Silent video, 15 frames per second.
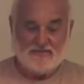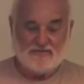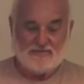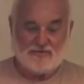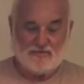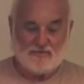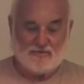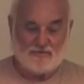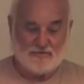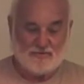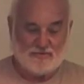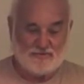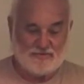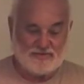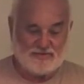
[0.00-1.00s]
So
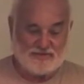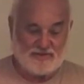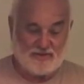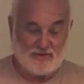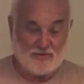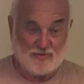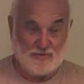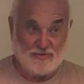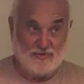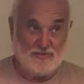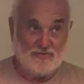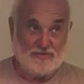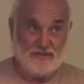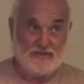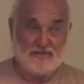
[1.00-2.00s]
instead of
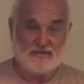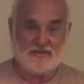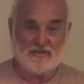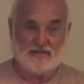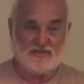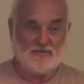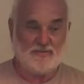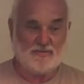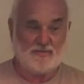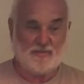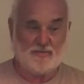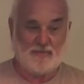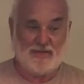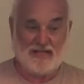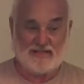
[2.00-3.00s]
grooved, like you would
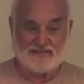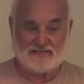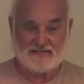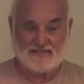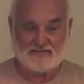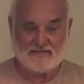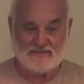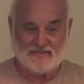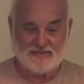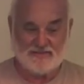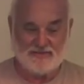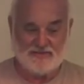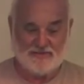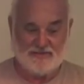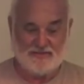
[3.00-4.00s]
put plastic cell in,
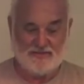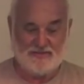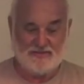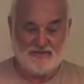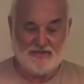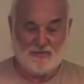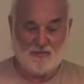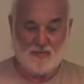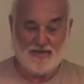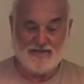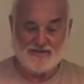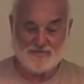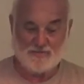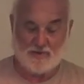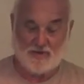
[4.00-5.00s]
you need a
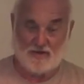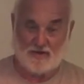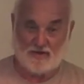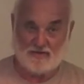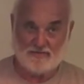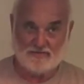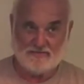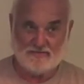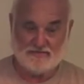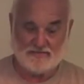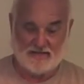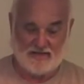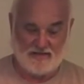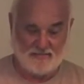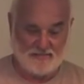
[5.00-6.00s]
wedge bar
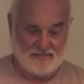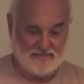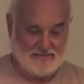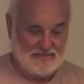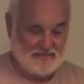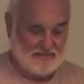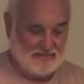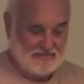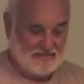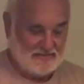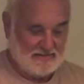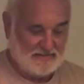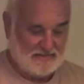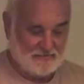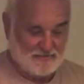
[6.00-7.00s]
type.
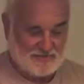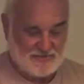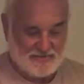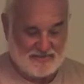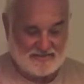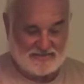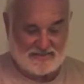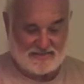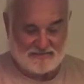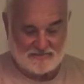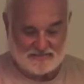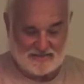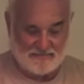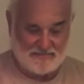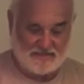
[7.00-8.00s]
And I'll show you exactly what
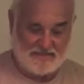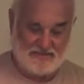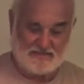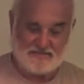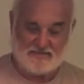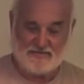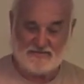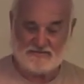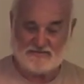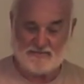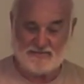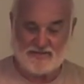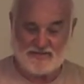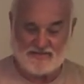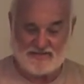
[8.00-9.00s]
that means. So
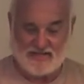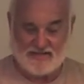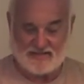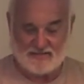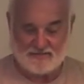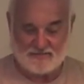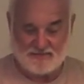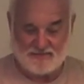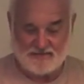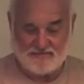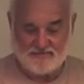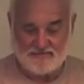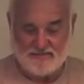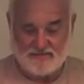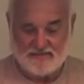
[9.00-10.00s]
with an X-Acto
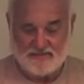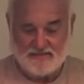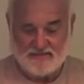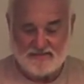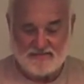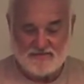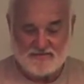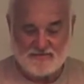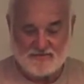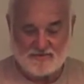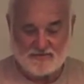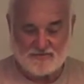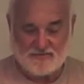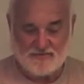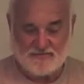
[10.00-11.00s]
knife, there's a
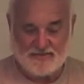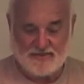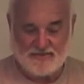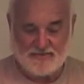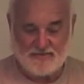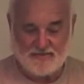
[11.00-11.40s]
groove in here.